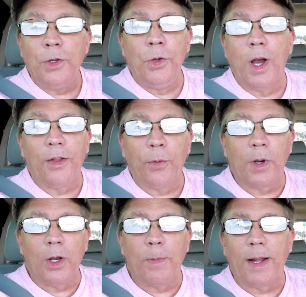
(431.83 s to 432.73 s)
You guys
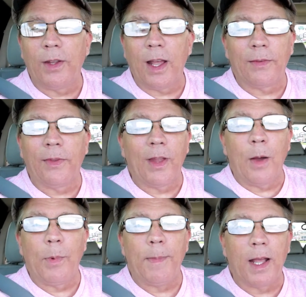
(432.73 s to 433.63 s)
want to hear about taxes?
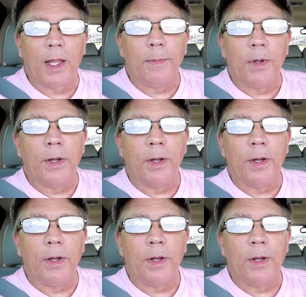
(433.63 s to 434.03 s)
I'll be back in a